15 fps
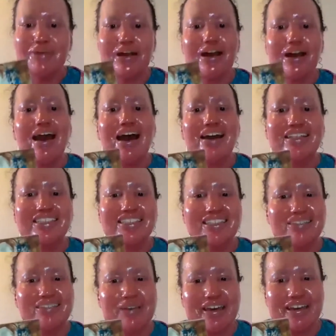had a sneak
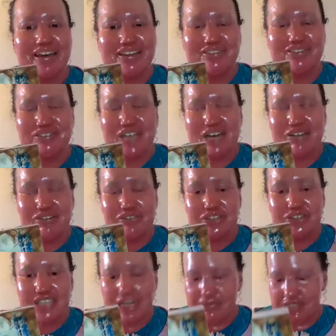peek at a few
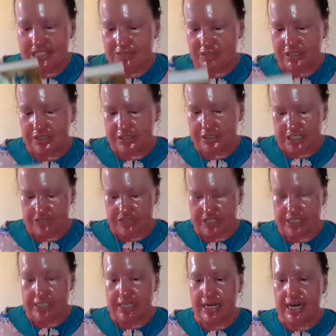chapters because
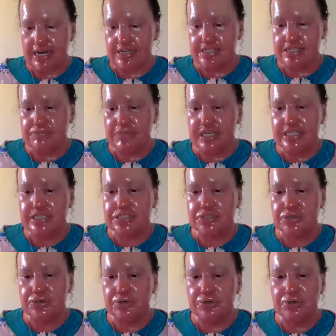Asphyxia asked me
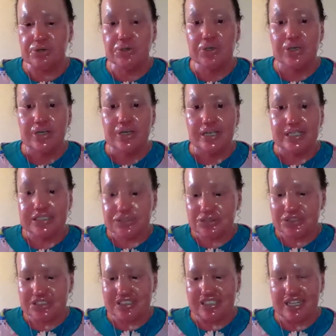to
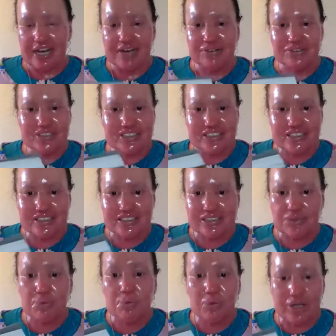endorse it, and it was just
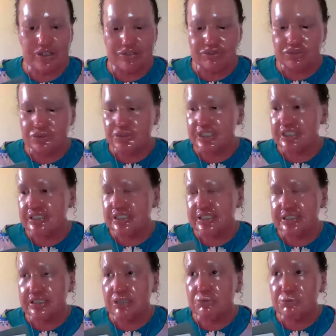wonderful. It is
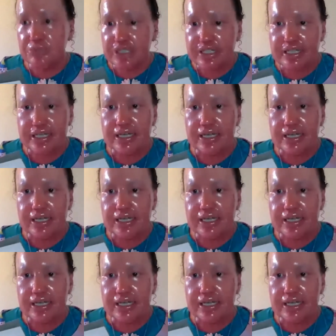a really